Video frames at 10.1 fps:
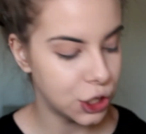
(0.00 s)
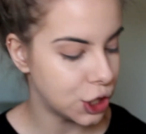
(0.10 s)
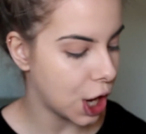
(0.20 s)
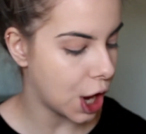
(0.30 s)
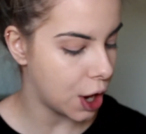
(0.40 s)

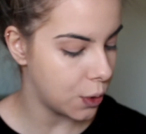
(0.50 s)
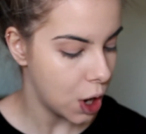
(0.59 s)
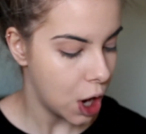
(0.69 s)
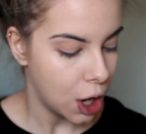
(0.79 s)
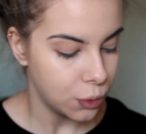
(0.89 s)
So
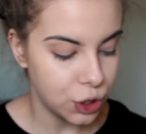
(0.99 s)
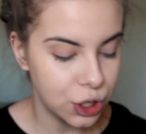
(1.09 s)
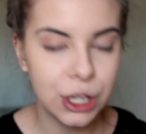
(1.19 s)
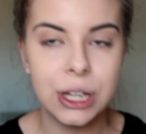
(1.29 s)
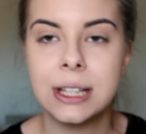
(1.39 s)
I'm
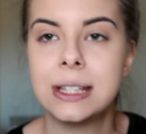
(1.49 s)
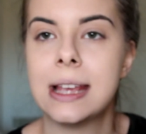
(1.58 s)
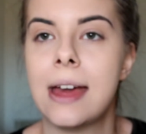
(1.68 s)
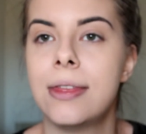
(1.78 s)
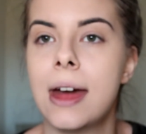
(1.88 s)
just going to
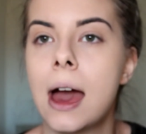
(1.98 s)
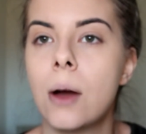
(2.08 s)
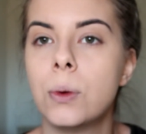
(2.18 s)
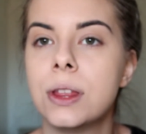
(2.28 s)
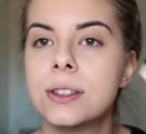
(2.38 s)
set
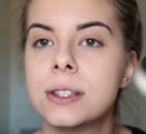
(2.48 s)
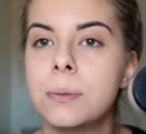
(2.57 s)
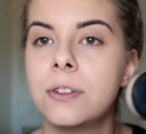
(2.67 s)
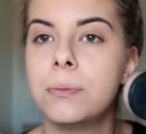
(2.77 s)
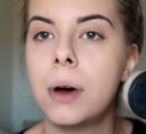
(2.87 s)
that with
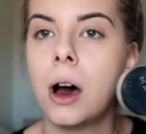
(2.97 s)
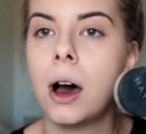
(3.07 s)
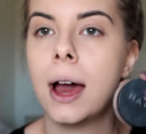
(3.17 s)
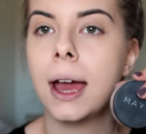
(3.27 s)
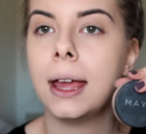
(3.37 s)
some of
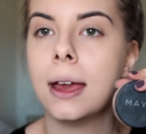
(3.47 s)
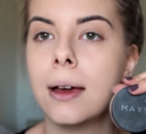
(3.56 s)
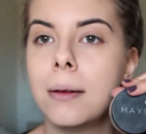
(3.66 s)
my